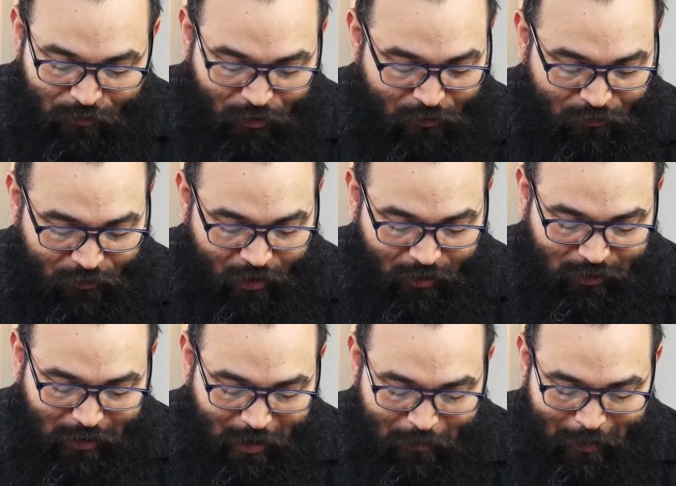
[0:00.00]
For
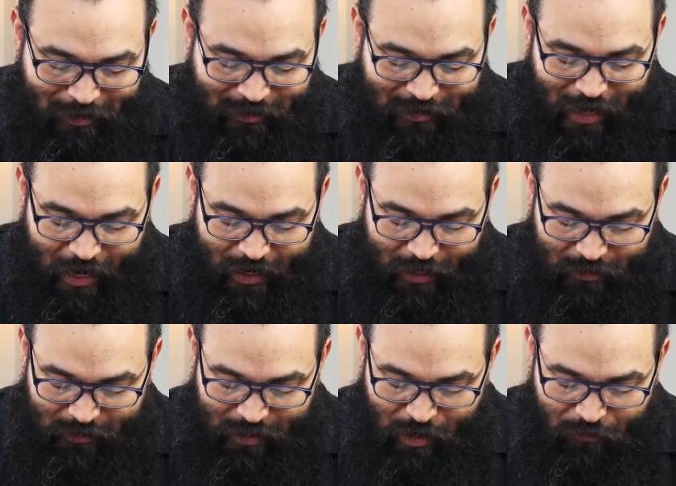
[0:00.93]
false
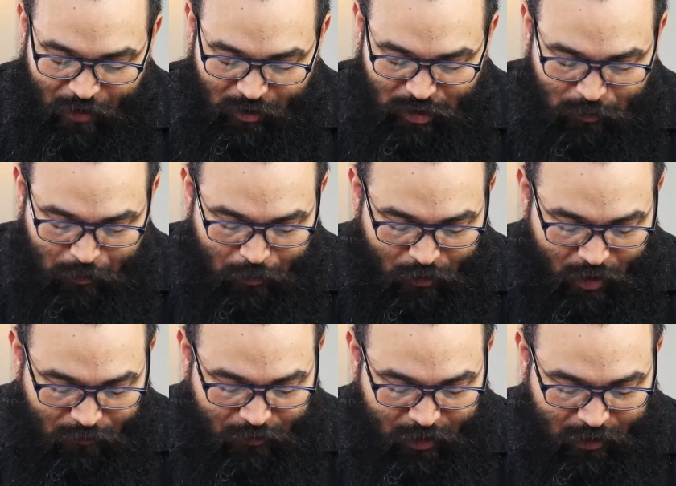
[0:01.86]
messiahs and false
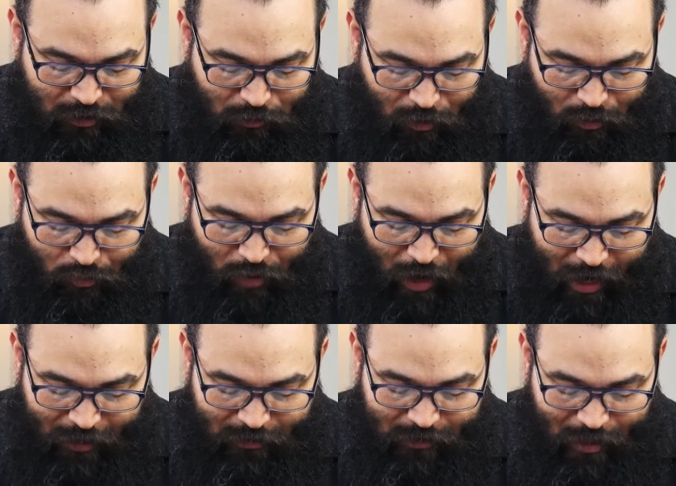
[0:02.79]
prophets will
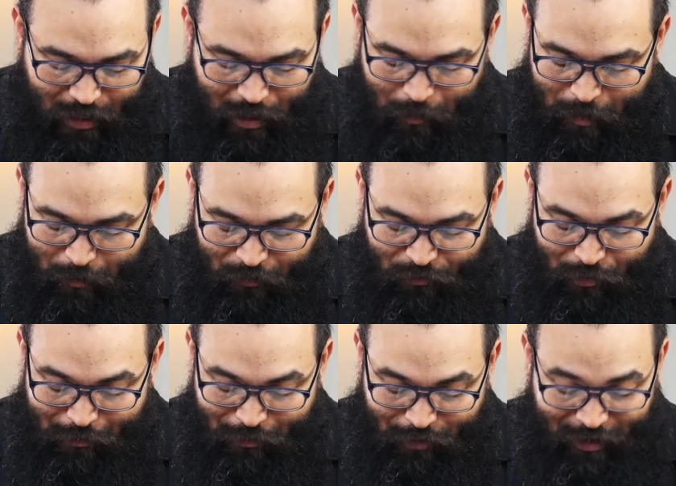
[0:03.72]
rise up and
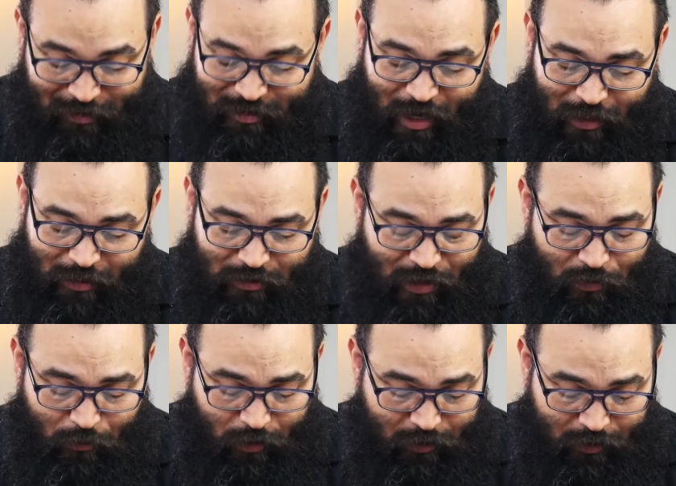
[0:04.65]
perform great signs
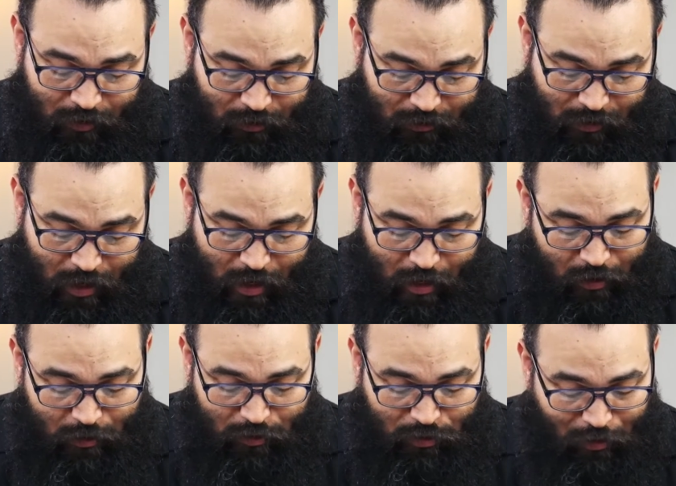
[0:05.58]
and wonders,
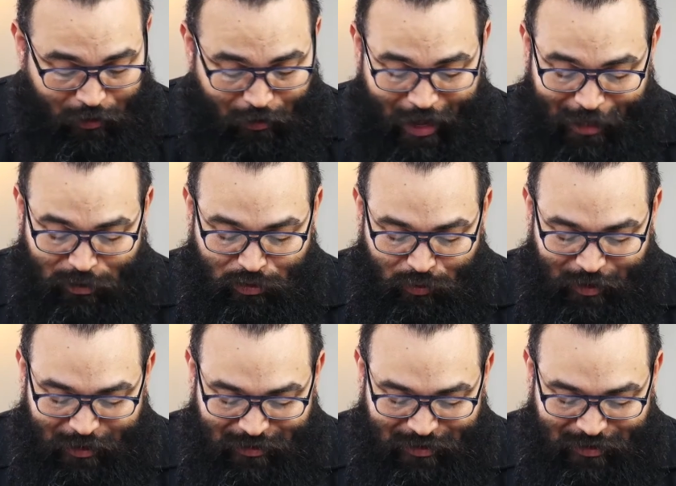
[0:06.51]
so as to